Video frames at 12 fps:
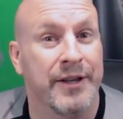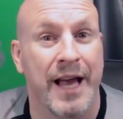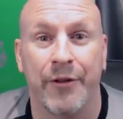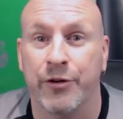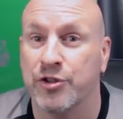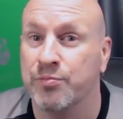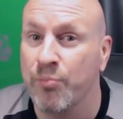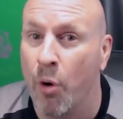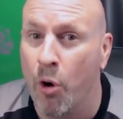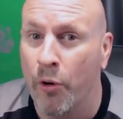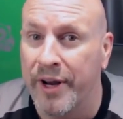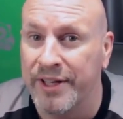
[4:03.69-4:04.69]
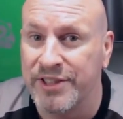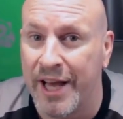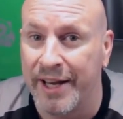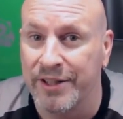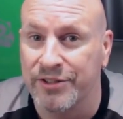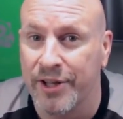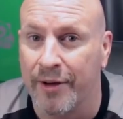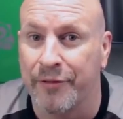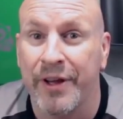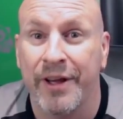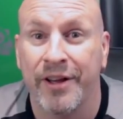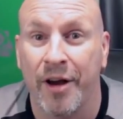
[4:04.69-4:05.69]
Now, there's more exciting
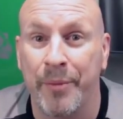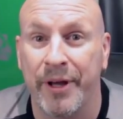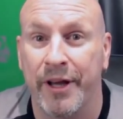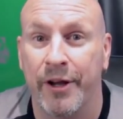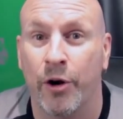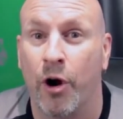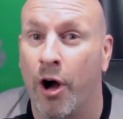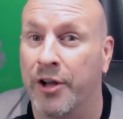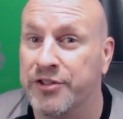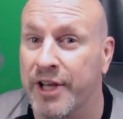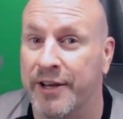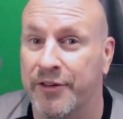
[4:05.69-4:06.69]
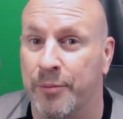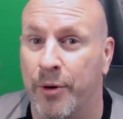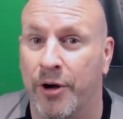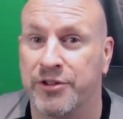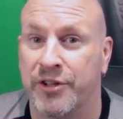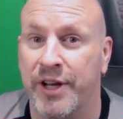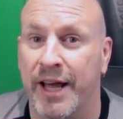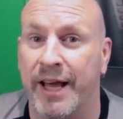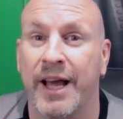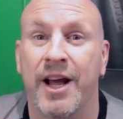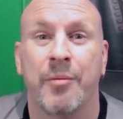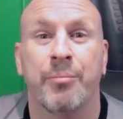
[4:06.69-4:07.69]
stuff coming here on Tech of Tomorrow today.